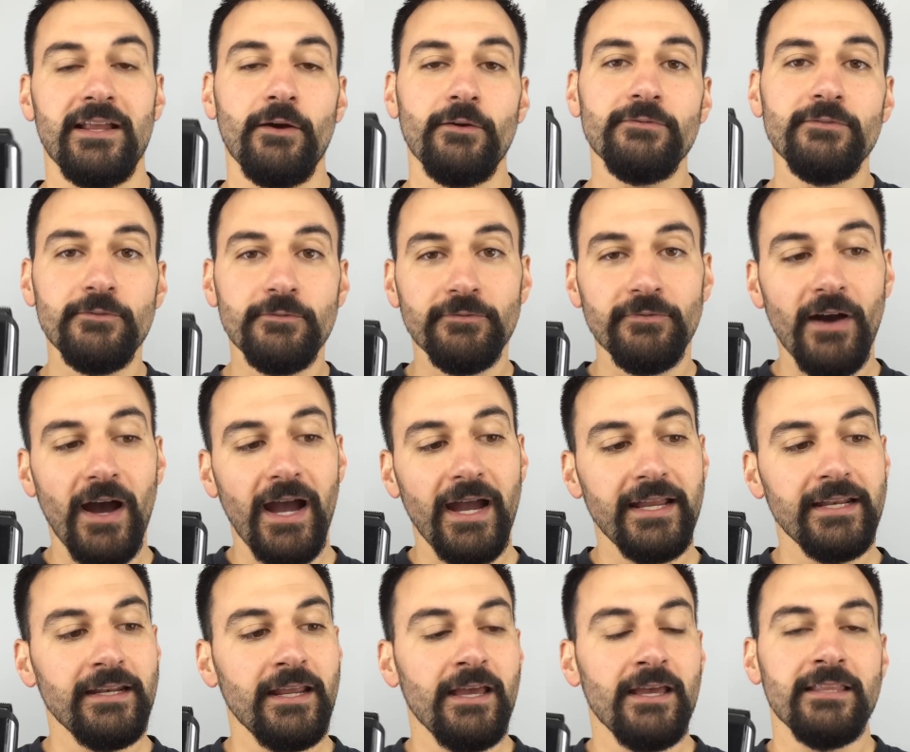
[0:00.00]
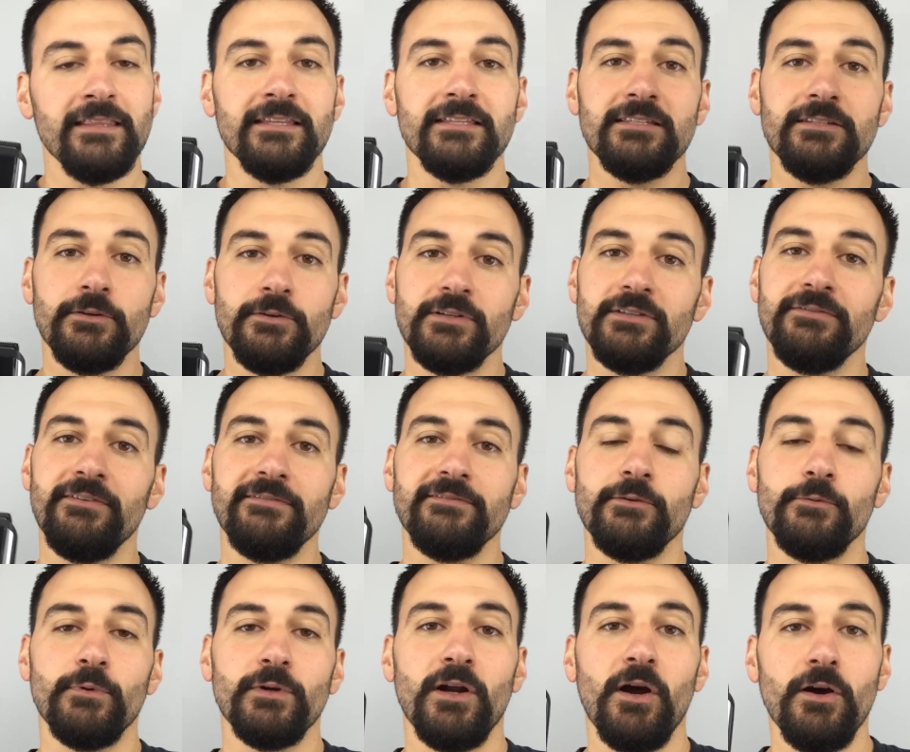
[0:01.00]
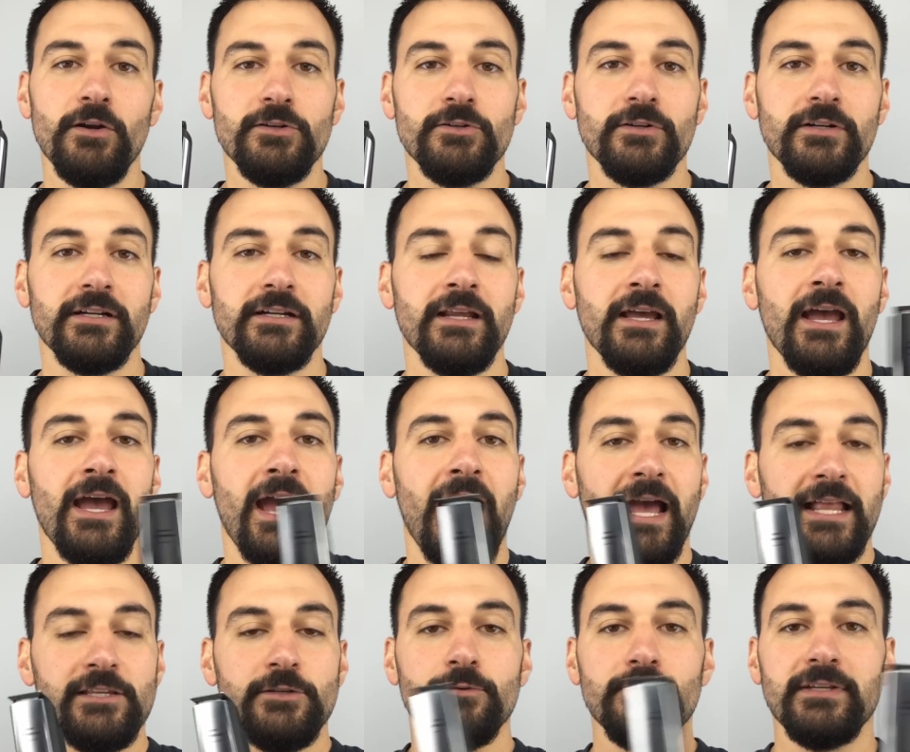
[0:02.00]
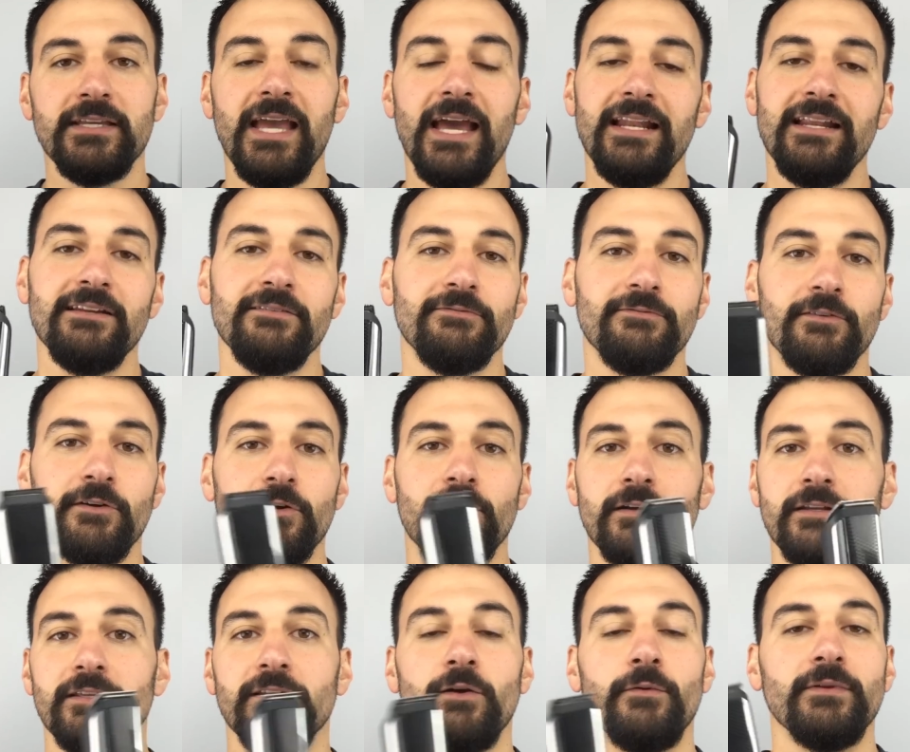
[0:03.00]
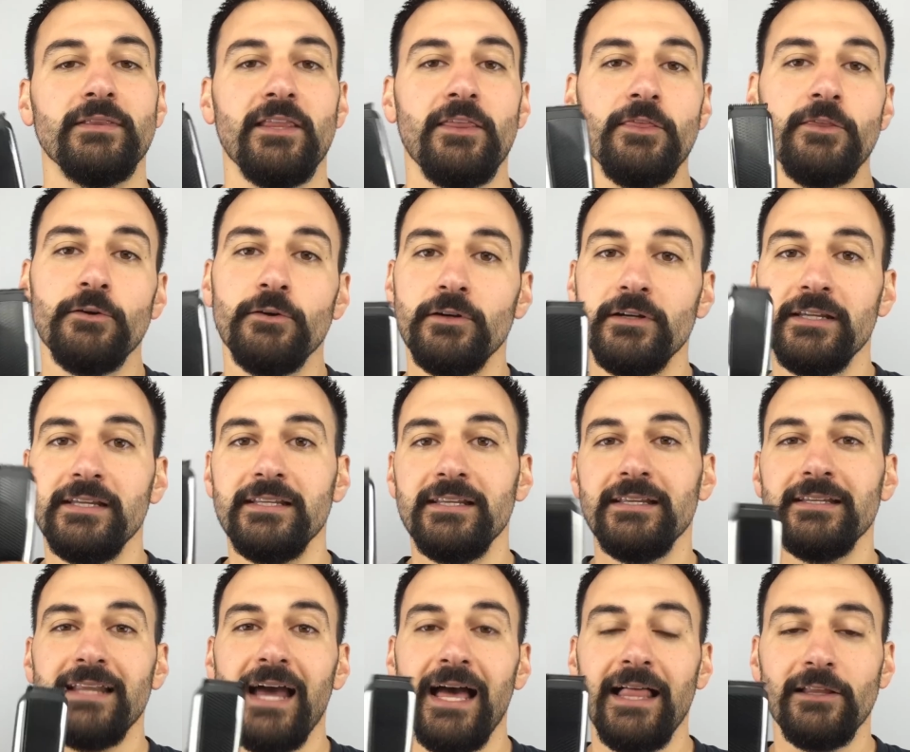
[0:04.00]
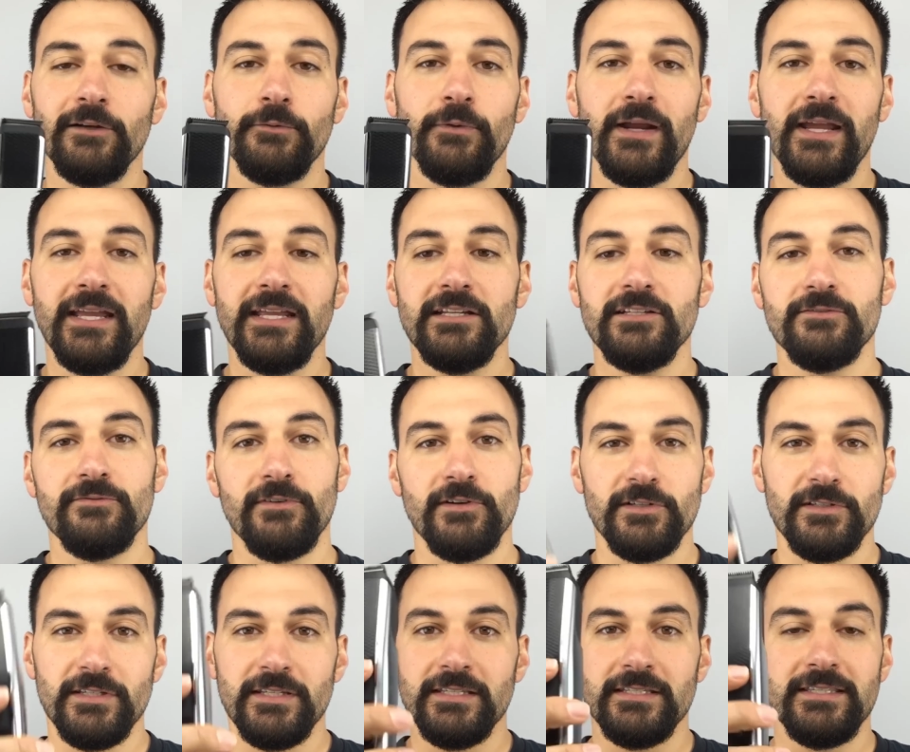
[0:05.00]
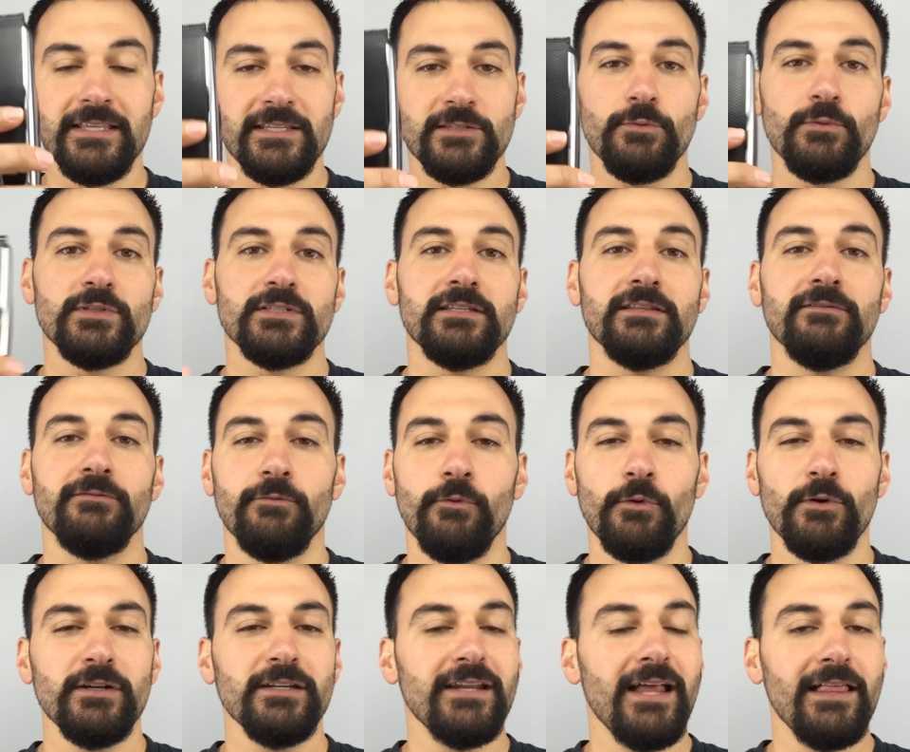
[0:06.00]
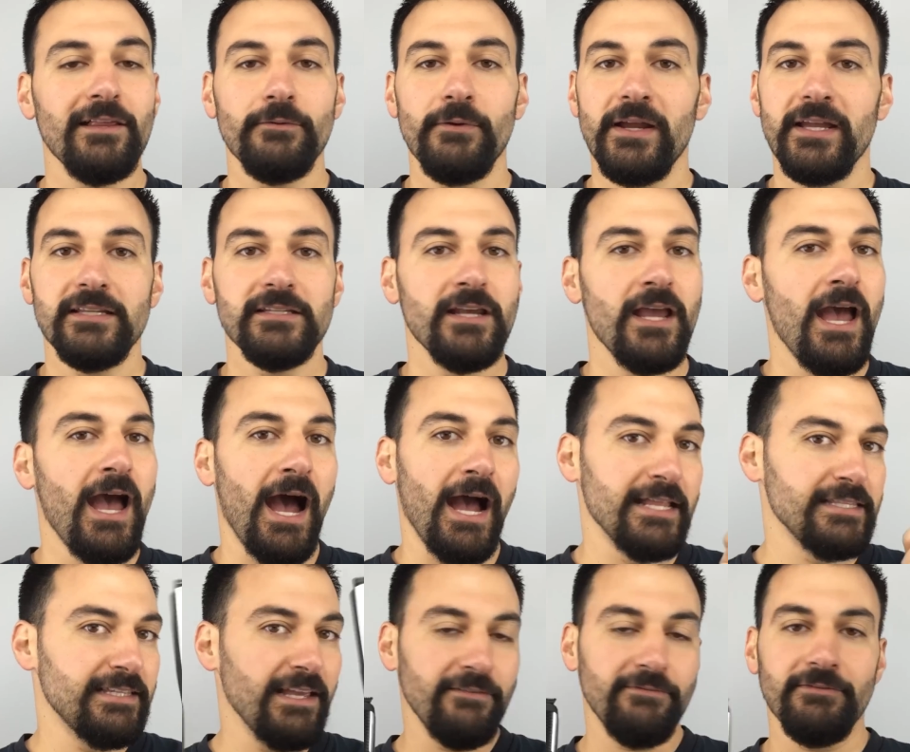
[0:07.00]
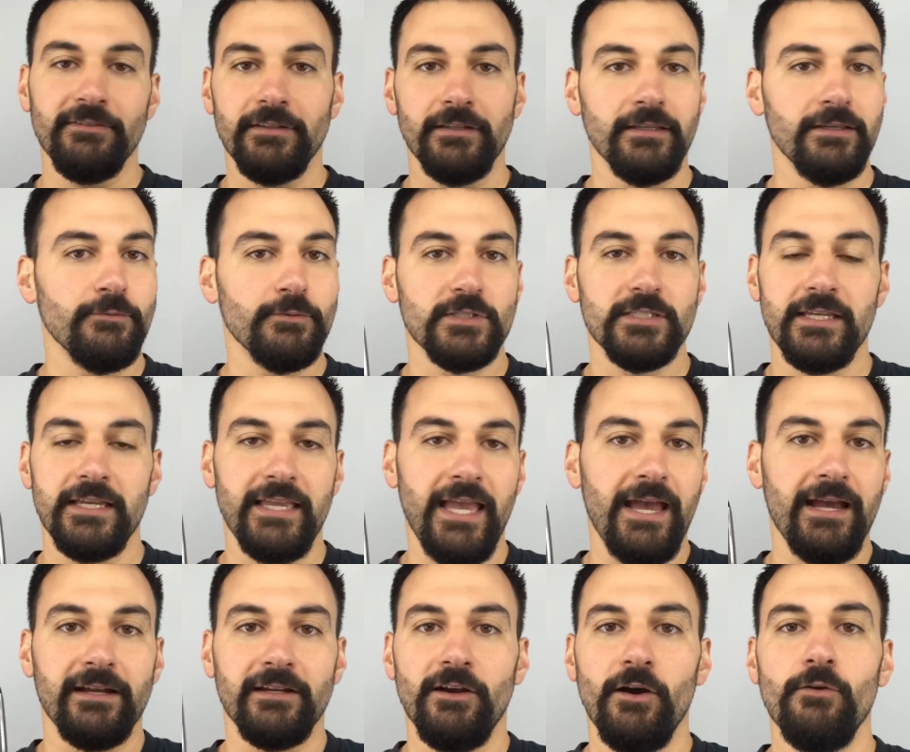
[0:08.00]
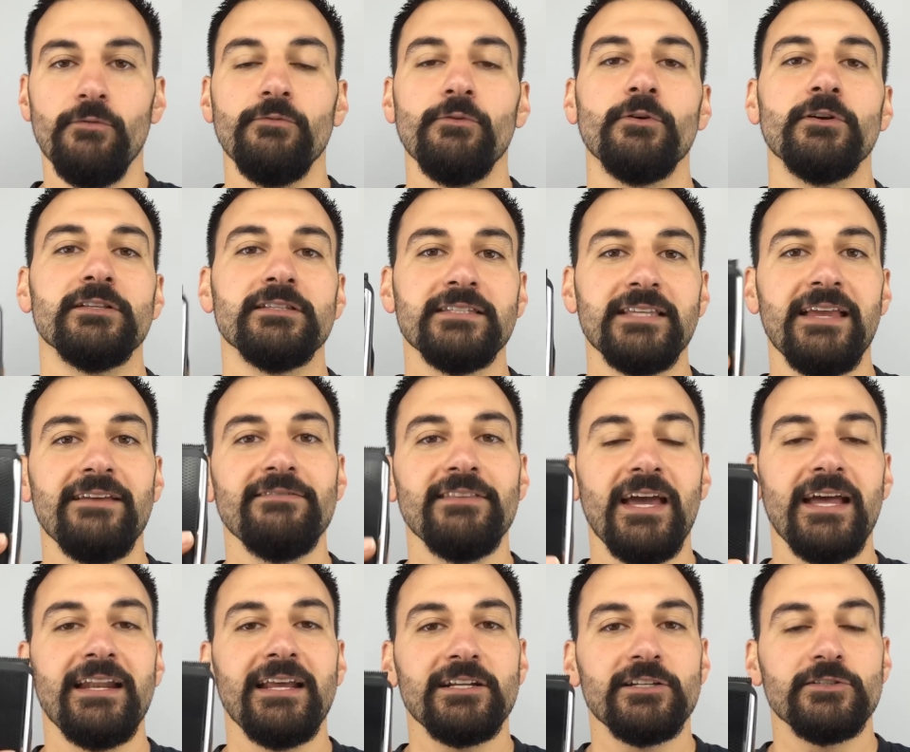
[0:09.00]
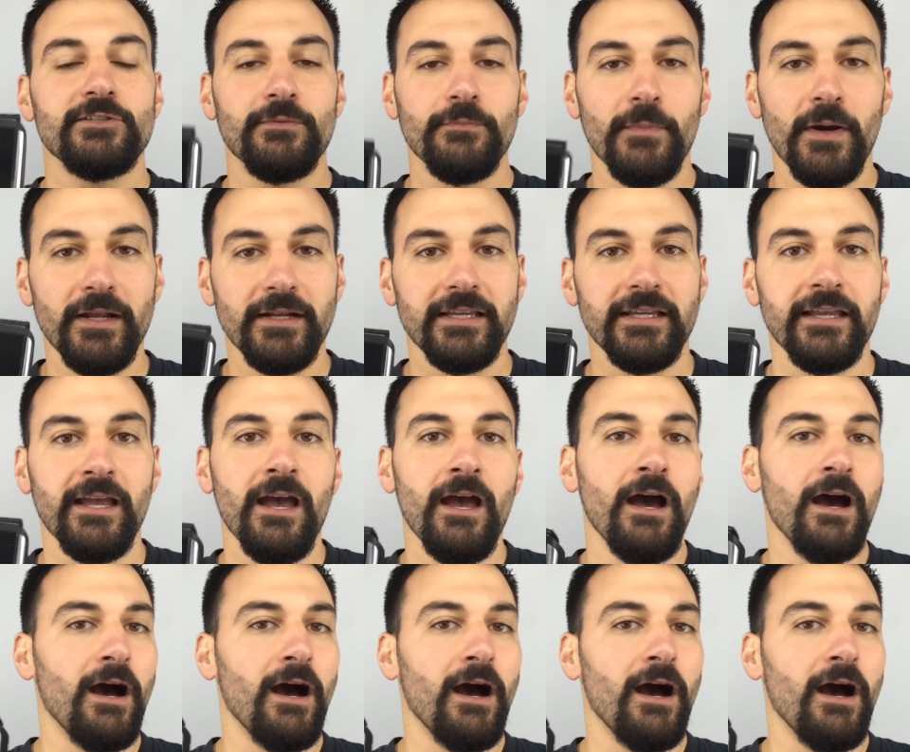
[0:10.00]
Now, if you find the Series 5100 and you can get it for, in the $30 range versus this one's in the $40 range, I definitely would say, yeah, go for it. Save that extra money